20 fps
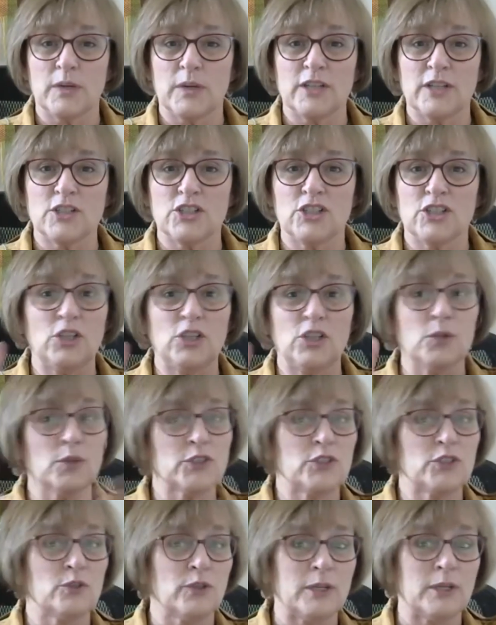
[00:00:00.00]
which you were
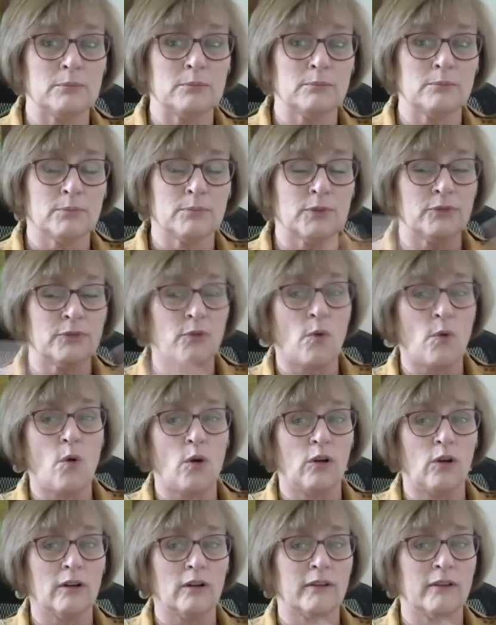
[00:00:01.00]
doing
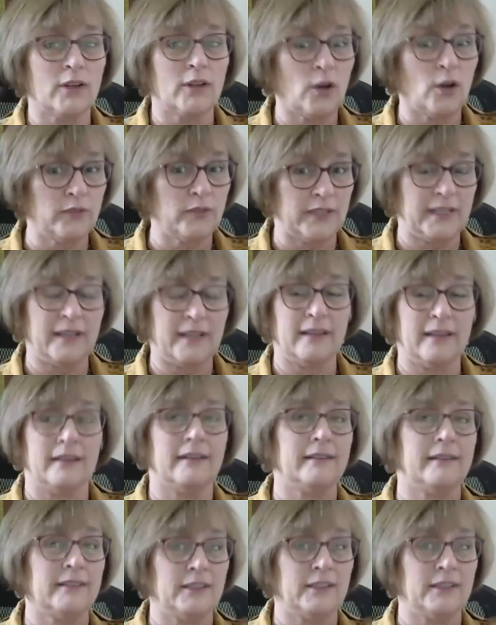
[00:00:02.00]
before COVID hit.